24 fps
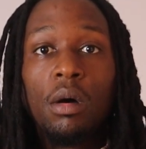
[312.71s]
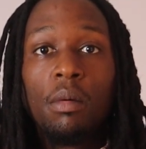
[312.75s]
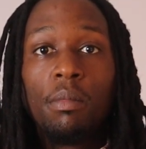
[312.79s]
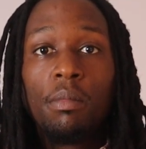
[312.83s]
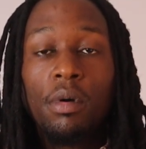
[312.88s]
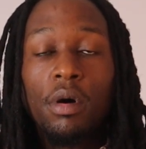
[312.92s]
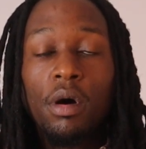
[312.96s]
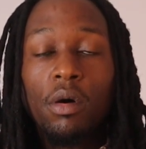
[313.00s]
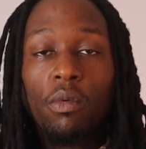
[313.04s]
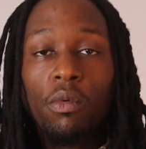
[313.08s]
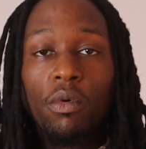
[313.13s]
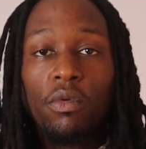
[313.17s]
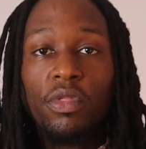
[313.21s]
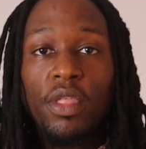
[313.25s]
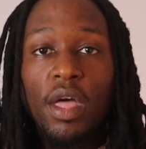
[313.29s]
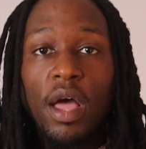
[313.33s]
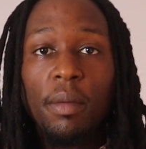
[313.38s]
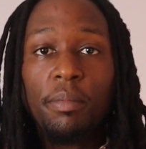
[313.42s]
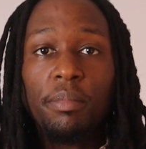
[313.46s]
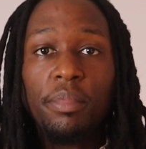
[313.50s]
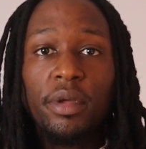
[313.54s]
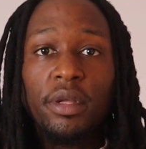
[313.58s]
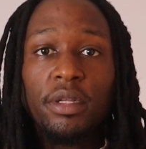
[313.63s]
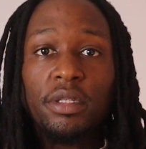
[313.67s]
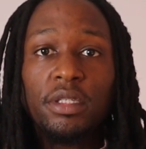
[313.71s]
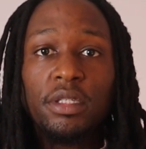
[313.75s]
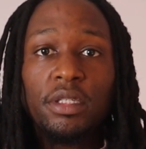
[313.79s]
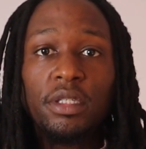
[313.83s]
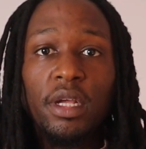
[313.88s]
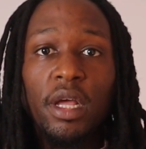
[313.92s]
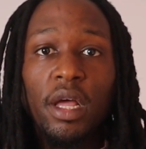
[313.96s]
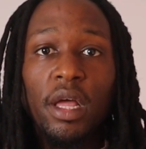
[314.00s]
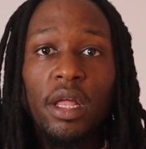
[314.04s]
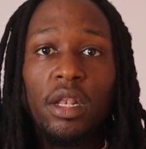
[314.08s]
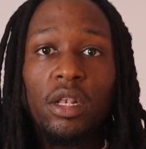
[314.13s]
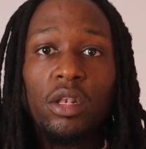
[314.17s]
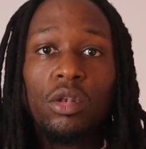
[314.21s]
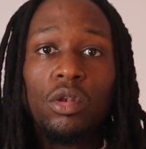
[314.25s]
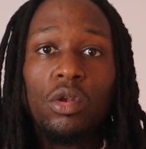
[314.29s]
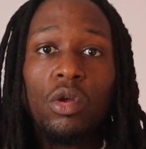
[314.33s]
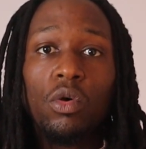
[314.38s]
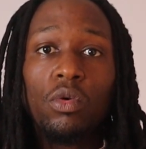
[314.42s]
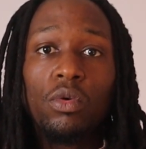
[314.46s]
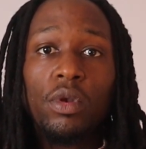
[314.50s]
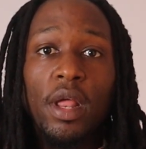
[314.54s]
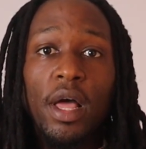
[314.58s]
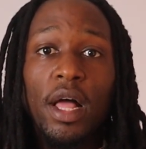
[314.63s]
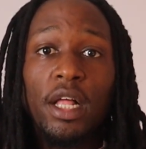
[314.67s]
But with that being said,
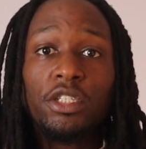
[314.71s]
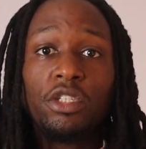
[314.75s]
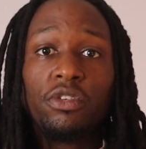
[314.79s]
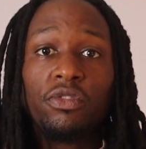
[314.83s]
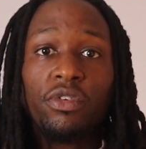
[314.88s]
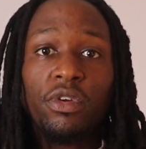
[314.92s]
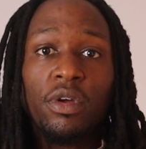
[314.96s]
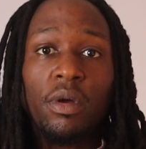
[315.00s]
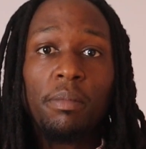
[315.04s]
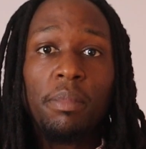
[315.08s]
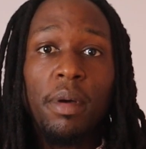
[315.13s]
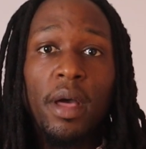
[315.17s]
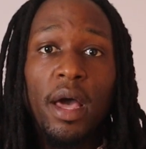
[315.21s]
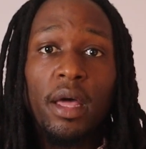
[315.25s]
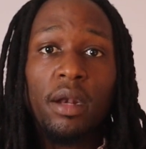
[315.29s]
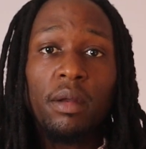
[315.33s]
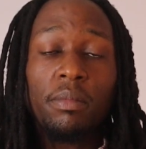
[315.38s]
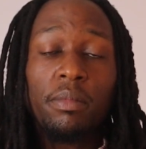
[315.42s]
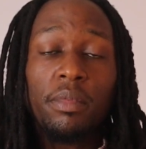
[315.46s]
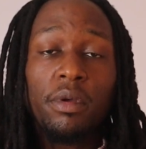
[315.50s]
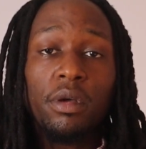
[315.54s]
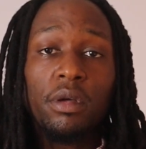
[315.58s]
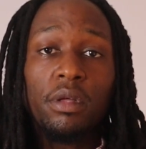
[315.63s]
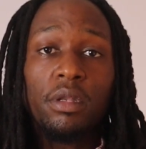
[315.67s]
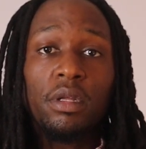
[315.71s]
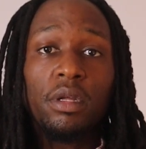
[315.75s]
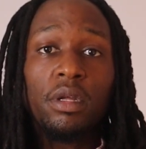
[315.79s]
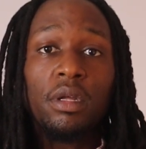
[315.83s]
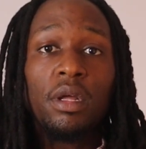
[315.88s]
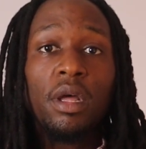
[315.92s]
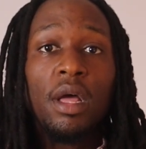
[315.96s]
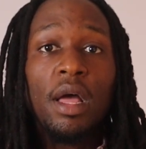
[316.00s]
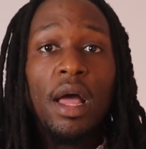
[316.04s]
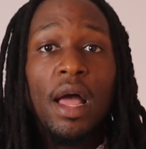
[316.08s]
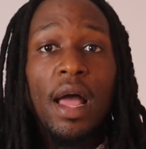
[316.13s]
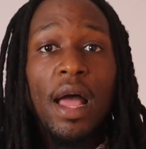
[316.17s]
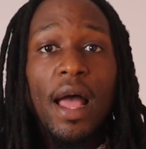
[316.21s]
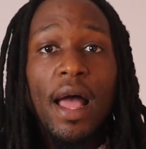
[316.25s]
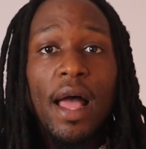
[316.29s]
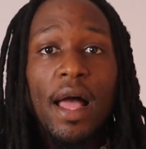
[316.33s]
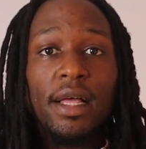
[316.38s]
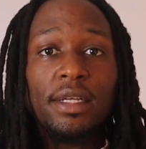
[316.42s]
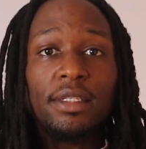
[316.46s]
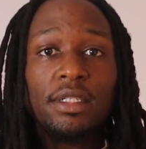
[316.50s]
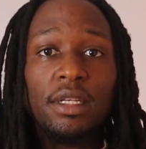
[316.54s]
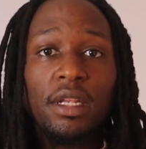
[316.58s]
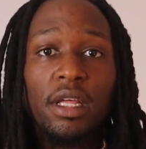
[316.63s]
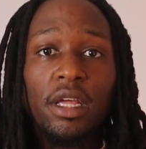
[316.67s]
no natural compatibility
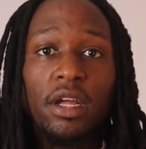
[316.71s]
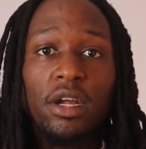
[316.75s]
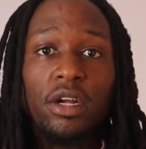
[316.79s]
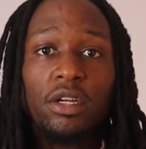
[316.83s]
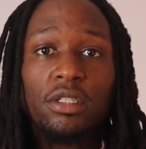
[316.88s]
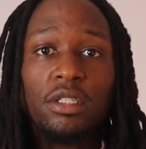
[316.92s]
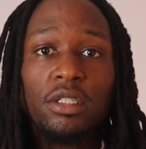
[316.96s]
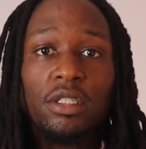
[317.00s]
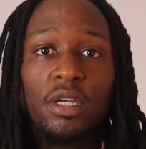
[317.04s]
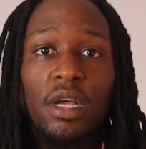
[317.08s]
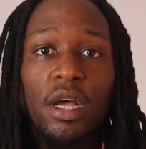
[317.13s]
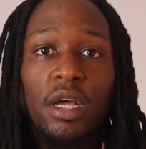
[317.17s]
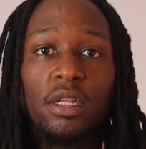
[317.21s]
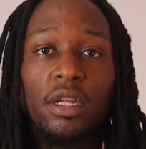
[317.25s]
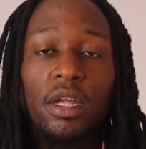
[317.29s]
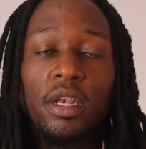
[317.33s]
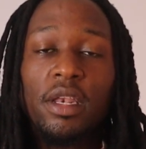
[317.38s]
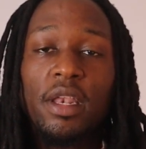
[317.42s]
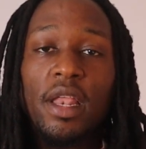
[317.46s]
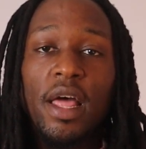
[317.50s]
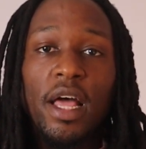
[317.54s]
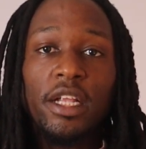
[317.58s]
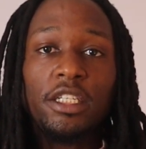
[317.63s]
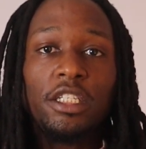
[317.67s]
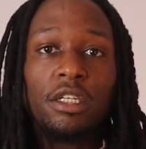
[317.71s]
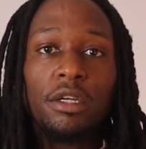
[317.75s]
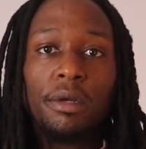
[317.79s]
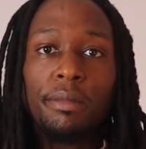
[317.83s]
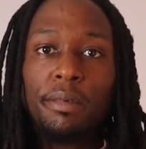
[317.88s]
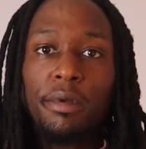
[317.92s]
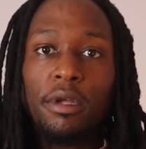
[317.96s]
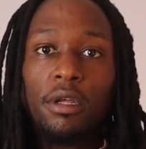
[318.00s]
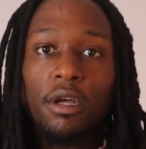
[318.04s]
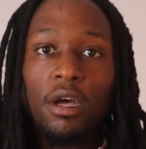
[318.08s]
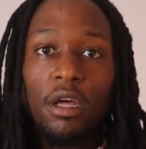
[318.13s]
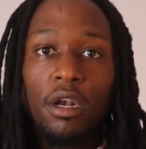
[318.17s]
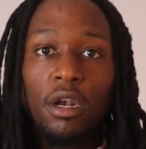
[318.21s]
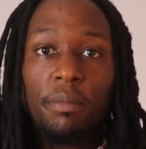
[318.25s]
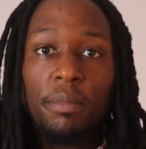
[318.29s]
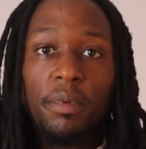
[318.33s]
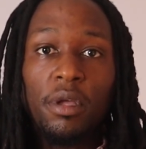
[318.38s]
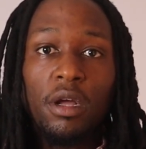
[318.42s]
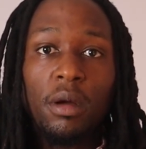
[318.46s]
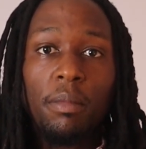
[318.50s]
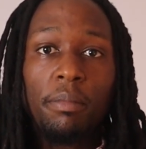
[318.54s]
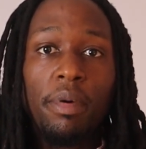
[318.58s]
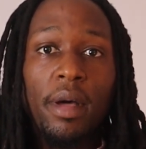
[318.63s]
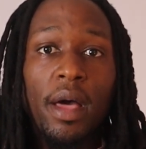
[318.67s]
as an air sign. You're naturally going to be
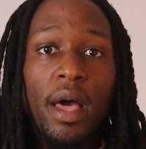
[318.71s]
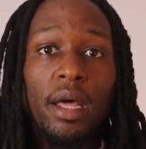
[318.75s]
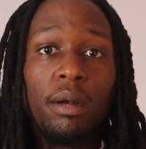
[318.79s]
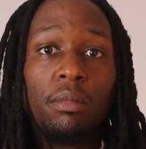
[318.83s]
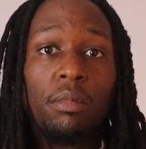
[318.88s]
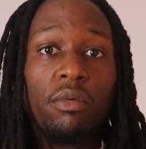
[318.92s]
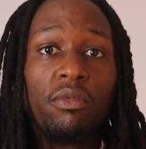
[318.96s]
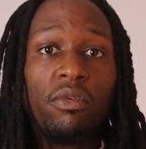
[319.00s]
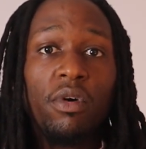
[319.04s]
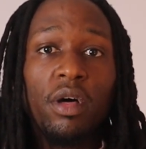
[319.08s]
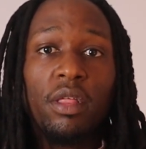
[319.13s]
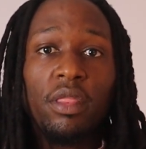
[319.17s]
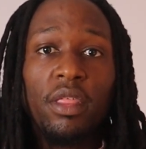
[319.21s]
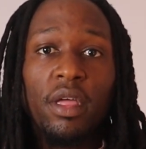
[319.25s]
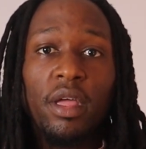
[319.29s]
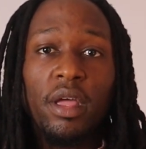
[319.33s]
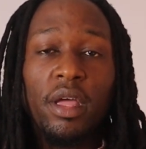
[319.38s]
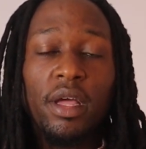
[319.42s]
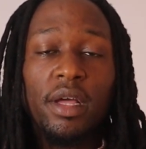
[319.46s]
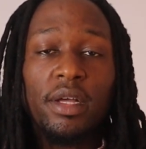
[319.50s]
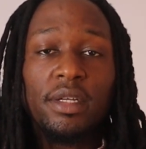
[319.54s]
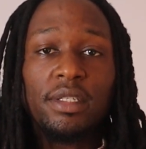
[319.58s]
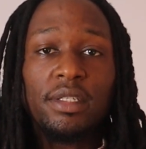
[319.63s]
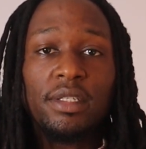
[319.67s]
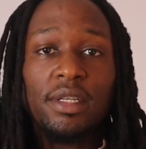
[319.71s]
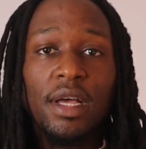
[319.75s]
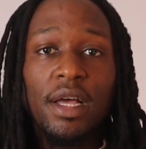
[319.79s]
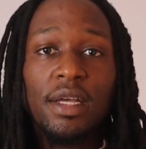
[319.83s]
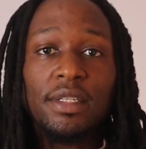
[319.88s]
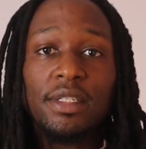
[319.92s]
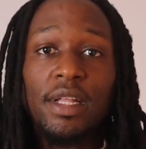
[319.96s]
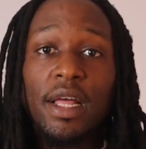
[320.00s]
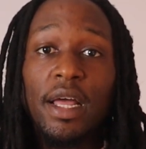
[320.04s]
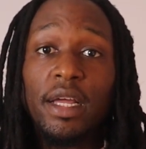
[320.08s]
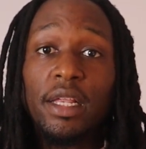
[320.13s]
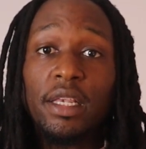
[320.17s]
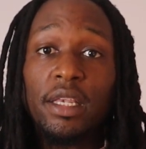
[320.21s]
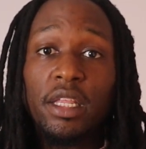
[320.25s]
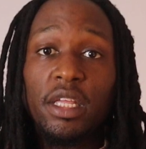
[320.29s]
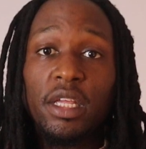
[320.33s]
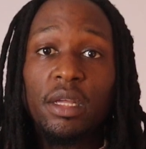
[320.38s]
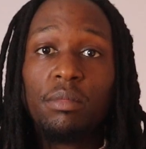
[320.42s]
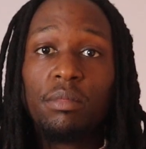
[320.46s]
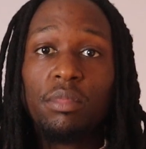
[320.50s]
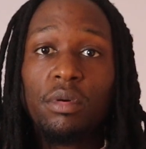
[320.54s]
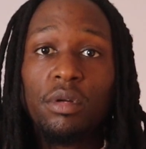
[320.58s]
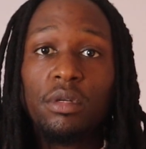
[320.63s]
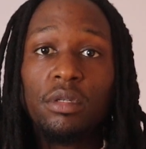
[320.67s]
compatible with other air signs like
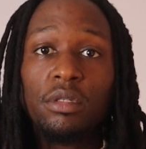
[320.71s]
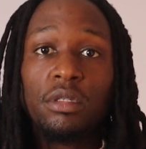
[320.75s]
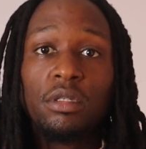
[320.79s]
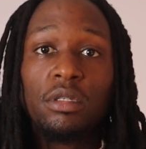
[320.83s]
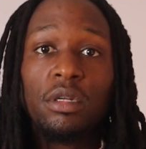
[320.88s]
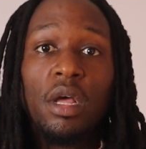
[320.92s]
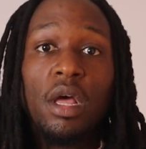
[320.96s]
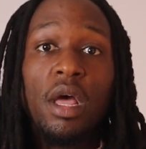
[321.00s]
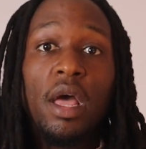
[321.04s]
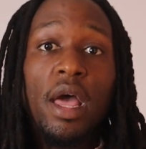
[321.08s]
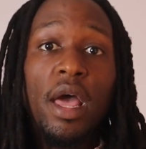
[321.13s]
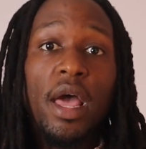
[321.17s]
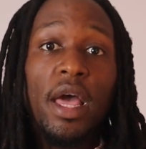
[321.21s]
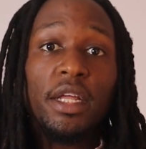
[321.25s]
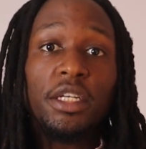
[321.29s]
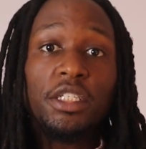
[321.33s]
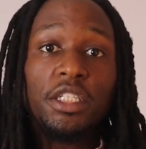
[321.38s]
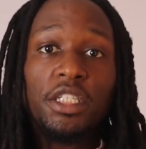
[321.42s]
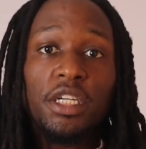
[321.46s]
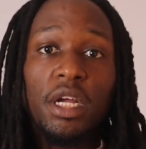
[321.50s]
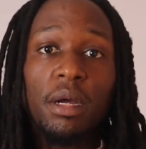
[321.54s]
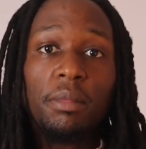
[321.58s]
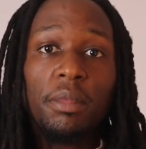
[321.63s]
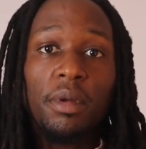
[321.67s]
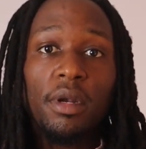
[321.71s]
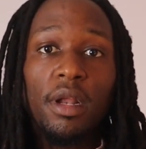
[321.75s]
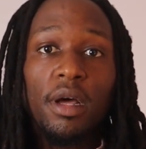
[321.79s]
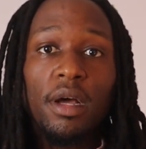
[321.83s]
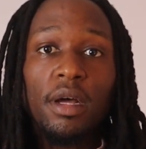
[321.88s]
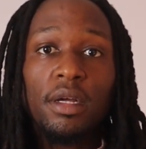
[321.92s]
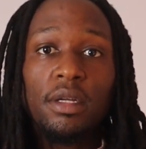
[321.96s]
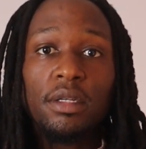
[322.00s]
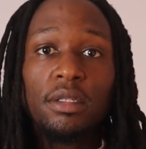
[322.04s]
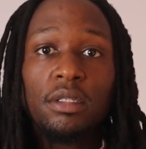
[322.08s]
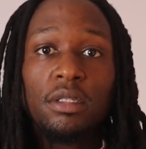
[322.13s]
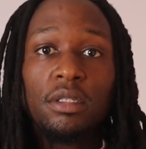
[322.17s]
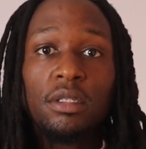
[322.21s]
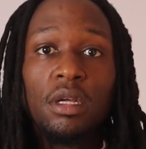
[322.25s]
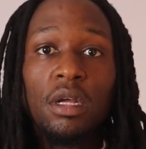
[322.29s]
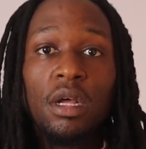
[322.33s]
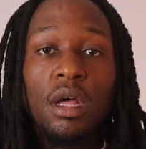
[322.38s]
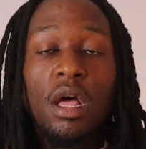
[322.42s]
Libras and Geminis.